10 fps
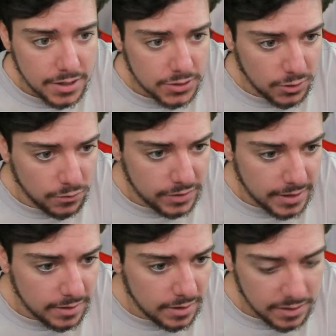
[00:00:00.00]
So
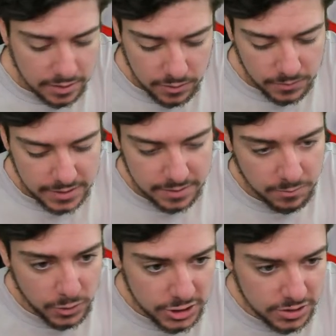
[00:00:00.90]
hopefully we
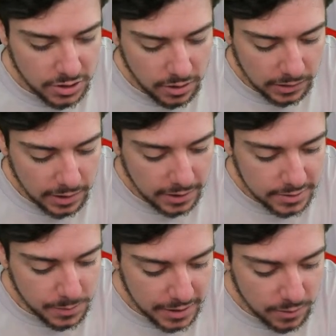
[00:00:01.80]
wish us all luck to begin